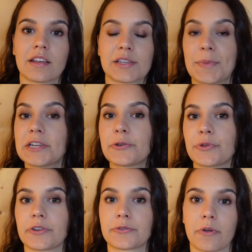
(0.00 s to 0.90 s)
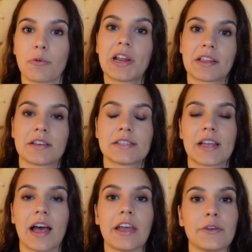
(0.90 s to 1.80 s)
especially with the tranquilities,
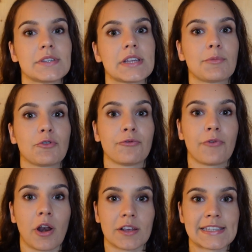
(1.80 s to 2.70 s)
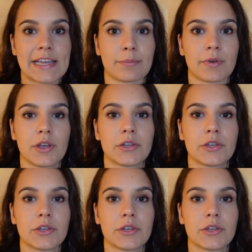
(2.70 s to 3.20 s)
I use them to fall asleep.